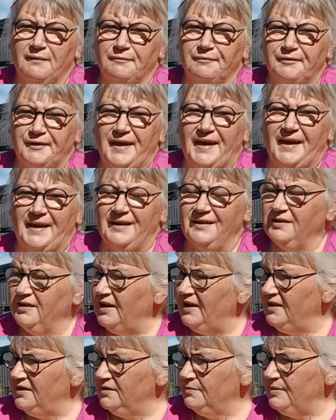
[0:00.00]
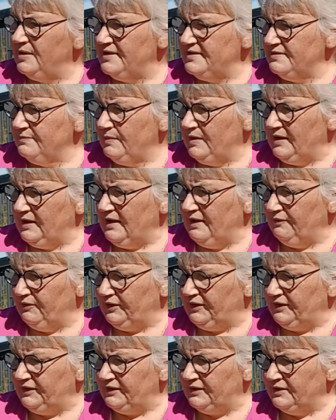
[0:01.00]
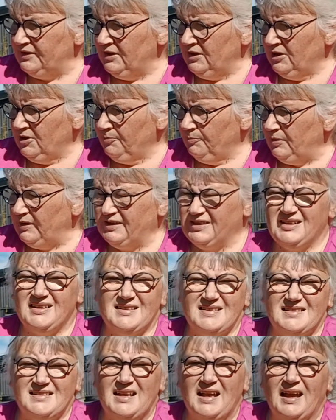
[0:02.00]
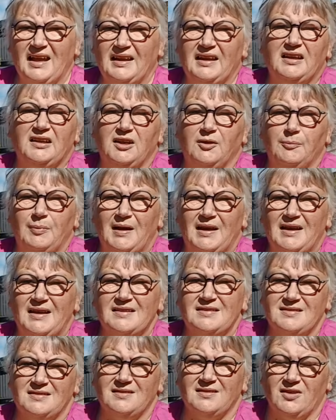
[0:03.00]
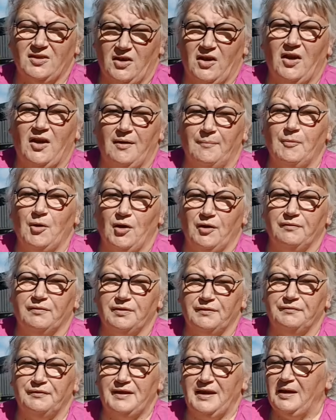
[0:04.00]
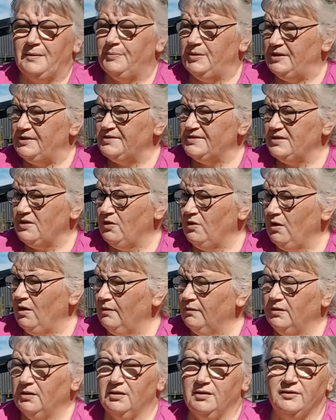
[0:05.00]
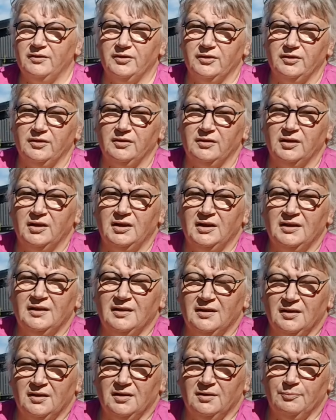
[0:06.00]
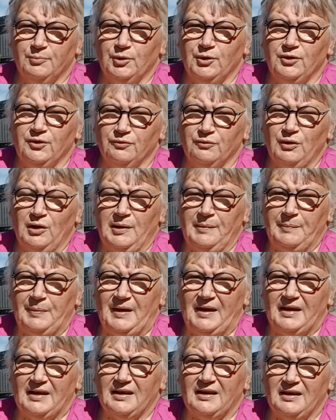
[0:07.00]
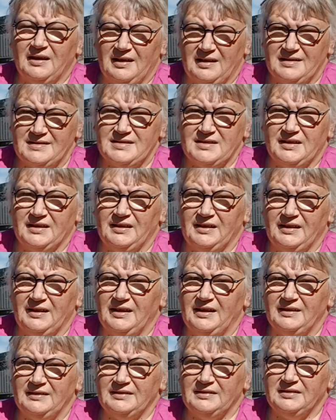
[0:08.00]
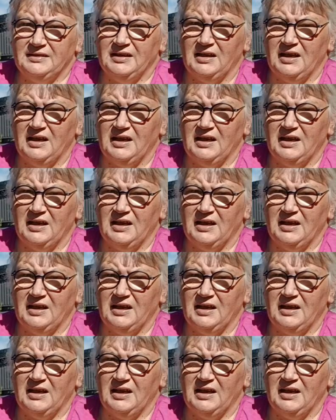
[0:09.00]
flower and the bees have been loving it, but it is now getting past over the flower bit. So I'm going to prune it right back and dig it out,